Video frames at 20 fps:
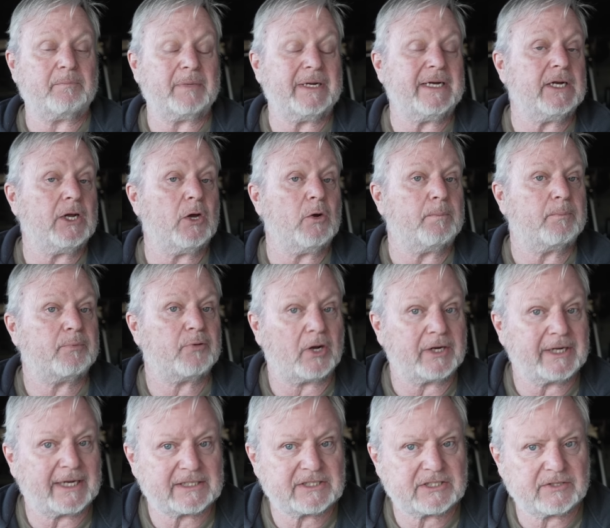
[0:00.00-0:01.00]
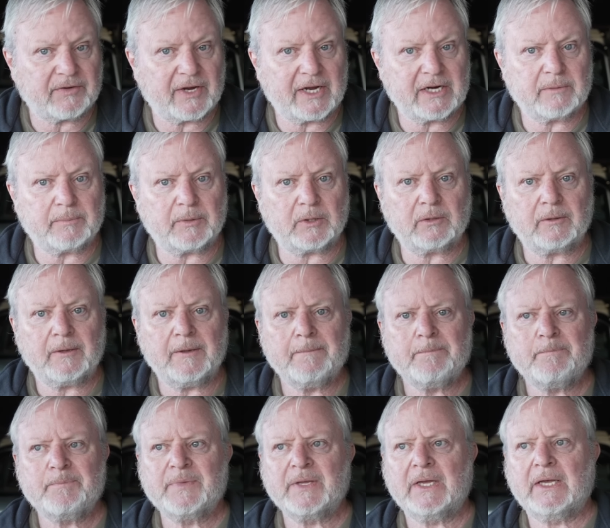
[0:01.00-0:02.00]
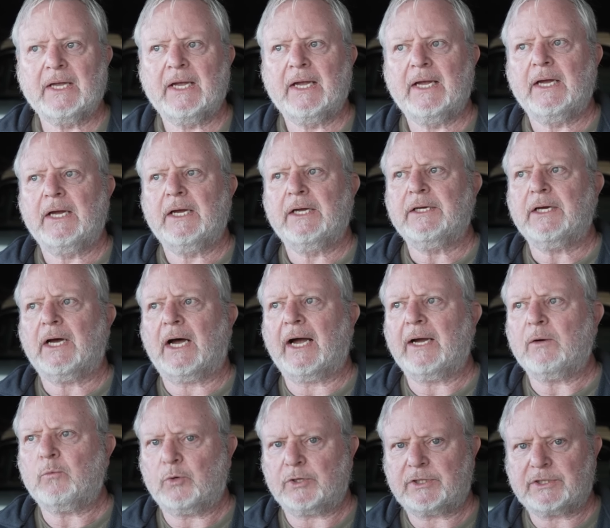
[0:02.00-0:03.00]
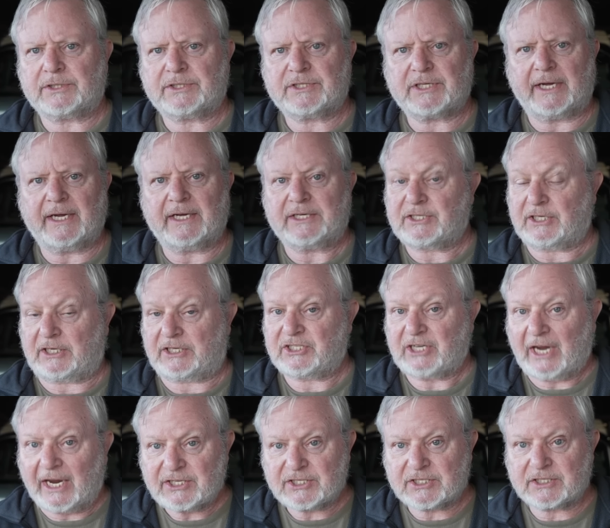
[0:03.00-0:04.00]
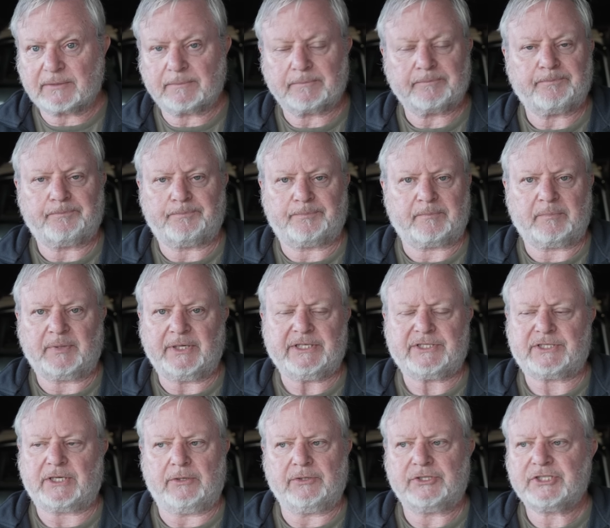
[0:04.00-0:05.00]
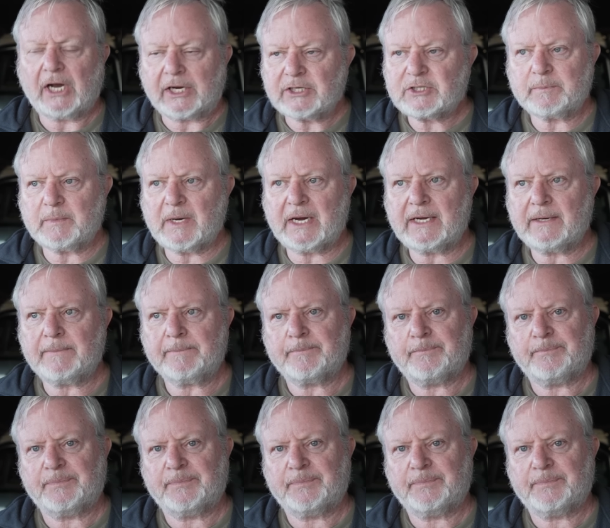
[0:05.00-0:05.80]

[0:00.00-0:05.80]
been no products available, I wouldn't say a success. Please don't judge me.